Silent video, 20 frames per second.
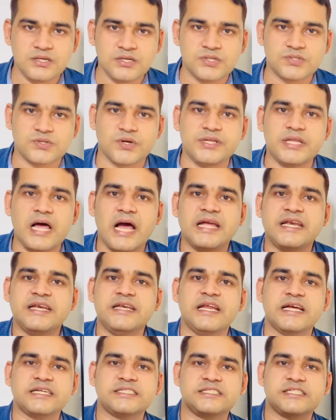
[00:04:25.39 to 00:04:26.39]
So, in the
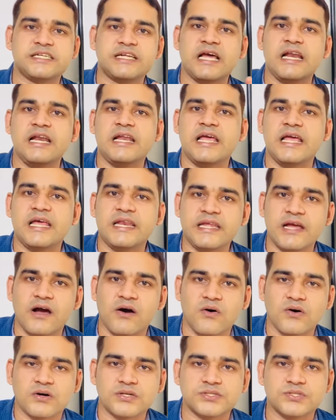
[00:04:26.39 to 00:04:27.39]
industrial
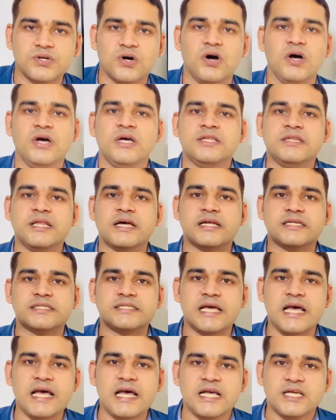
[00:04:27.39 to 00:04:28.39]
area also, there
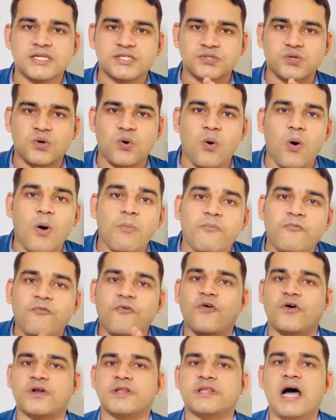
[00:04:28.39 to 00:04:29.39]
is a scope
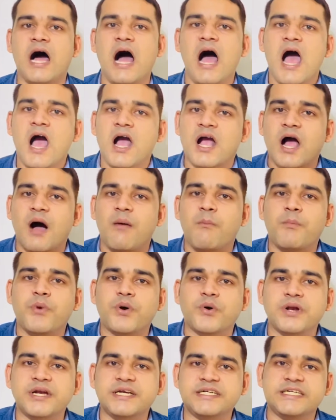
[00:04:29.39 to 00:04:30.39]
for the
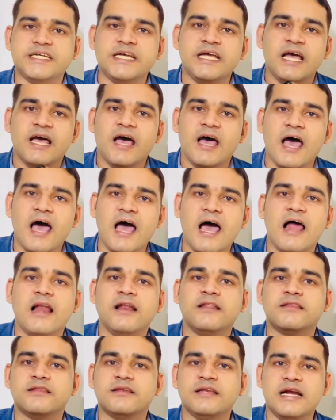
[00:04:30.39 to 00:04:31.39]
community
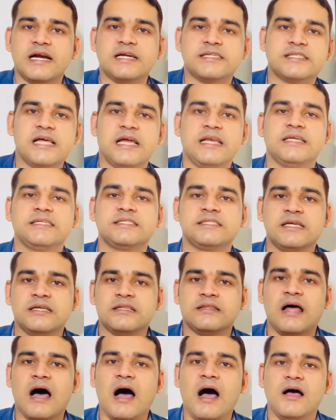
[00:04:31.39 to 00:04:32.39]
health nurse. That is
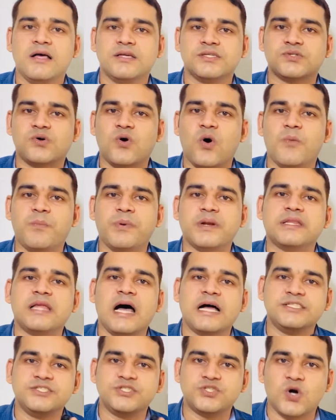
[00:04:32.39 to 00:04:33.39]
the scope in
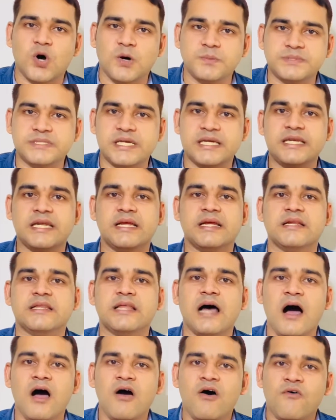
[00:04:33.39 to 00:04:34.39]
the job setting,
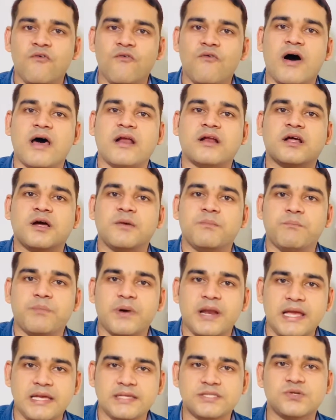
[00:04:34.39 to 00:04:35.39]
in the
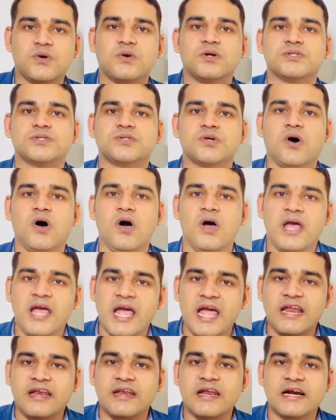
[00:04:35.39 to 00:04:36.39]
workplace also,
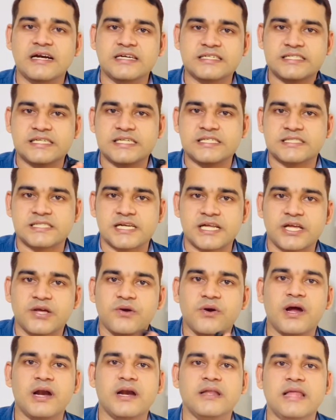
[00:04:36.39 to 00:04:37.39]
a nurse is
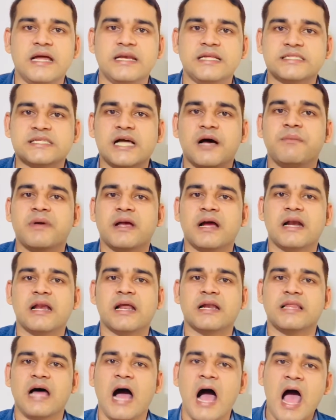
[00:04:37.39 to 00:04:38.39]
required. That is coming
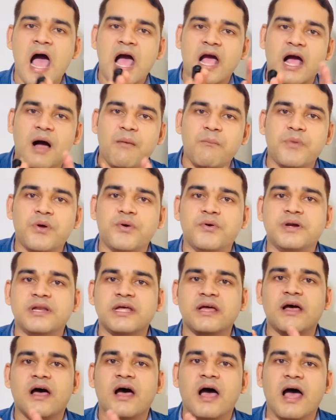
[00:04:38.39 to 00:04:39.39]
under the
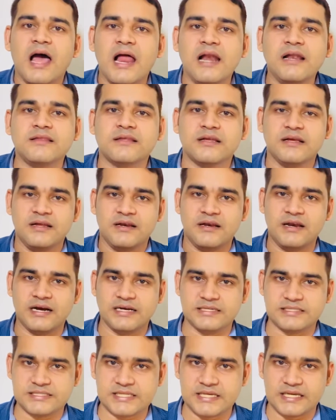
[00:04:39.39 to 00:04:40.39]
community health
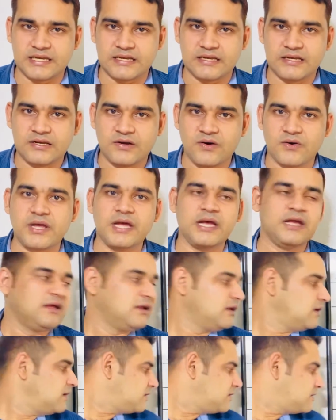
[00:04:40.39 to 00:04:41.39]
nursing. Okay.
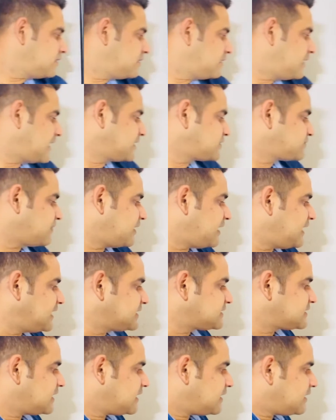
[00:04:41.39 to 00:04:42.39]
Next one
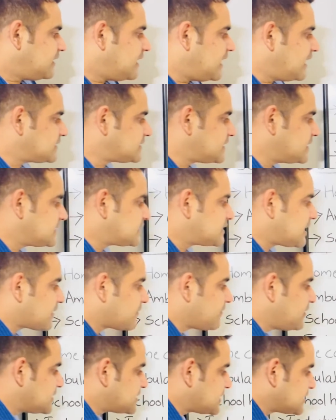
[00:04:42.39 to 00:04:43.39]
is nursing
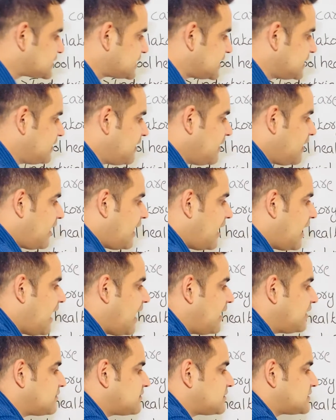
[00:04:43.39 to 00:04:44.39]
services in
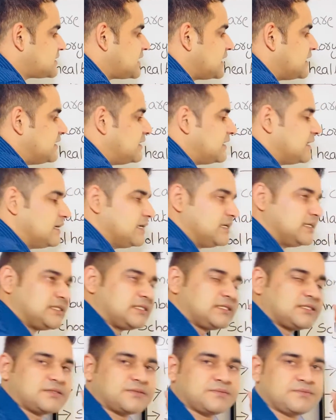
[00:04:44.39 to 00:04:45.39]
health
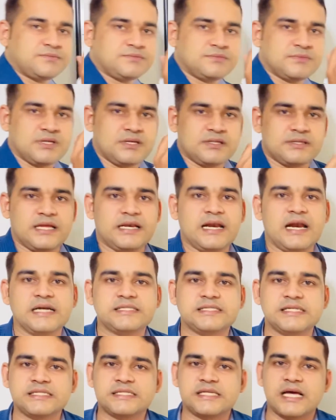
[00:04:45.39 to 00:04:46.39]
centers. The
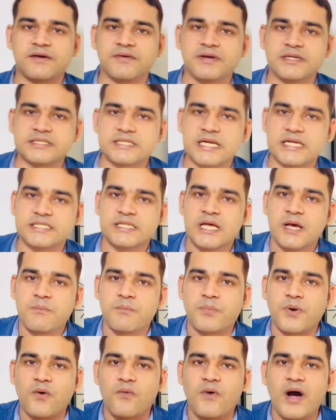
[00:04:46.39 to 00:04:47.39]
nursing services
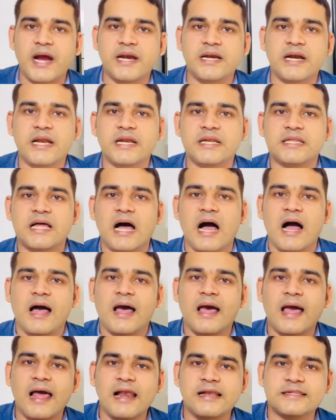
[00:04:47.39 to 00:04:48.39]
provided in the
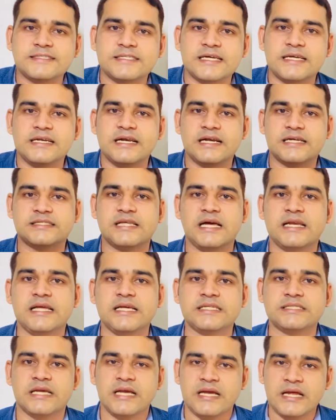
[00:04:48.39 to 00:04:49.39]
health centers, that
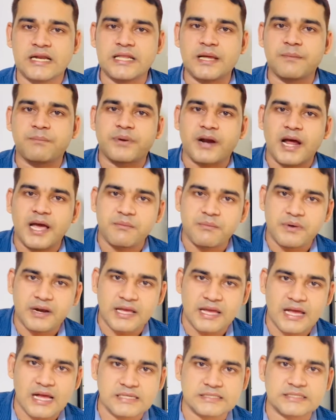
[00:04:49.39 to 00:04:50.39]
is in the
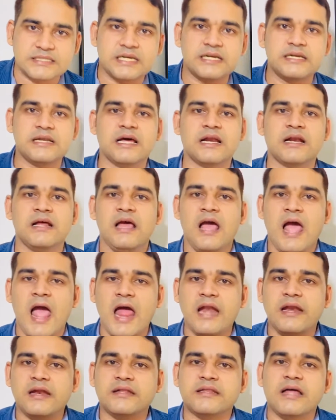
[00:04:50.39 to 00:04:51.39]
primary health center
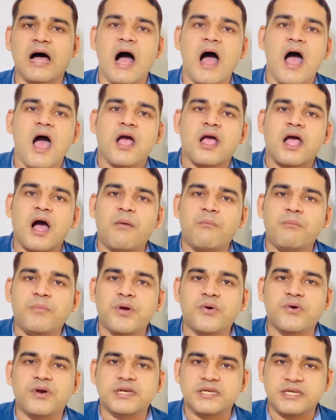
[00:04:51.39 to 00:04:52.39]
and in the
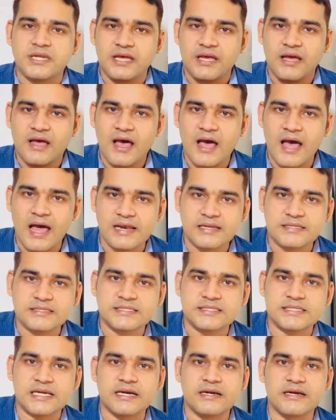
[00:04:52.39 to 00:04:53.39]
community
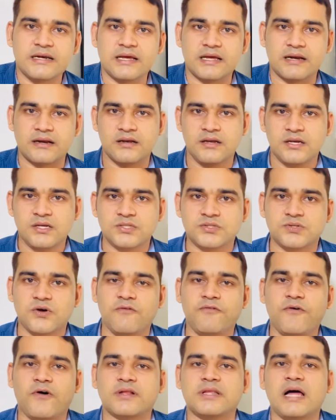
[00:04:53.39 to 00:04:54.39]
health center.
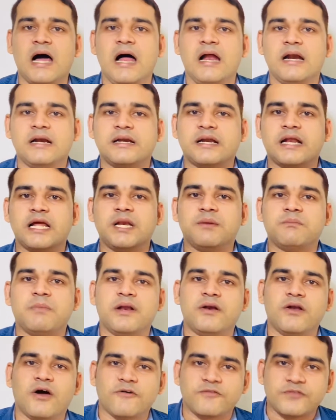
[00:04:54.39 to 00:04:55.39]
So, for the
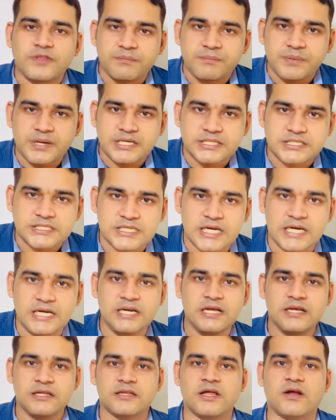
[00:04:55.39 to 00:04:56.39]
treatment of the
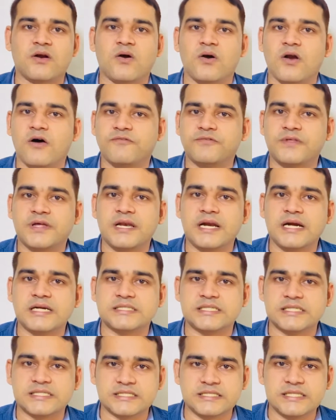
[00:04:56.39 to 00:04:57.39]
patient, the role of the
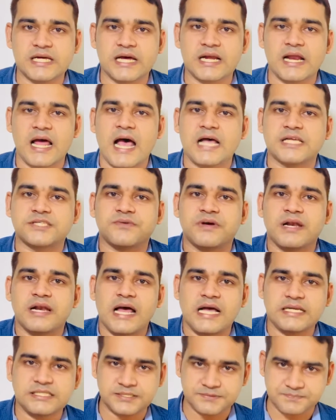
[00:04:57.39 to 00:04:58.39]
nurse is there as well
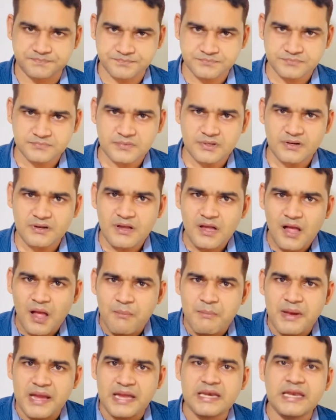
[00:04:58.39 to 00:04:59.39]
as
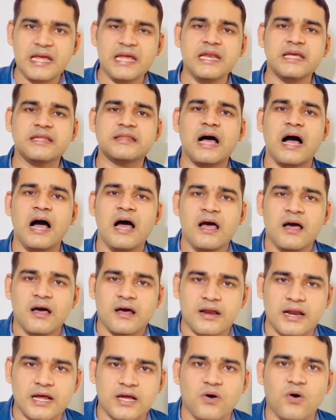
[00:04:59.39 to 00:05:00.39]
maintaining the
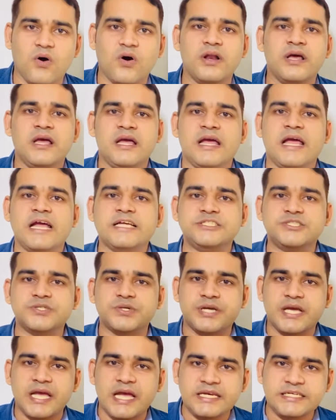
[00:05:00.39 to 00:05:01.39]
record,
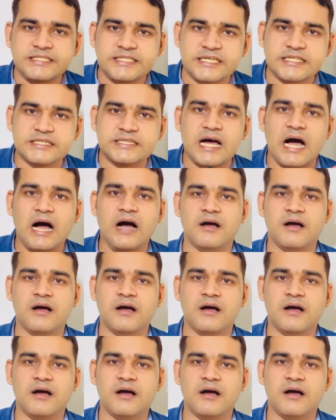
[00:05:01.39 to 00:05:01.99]
educating the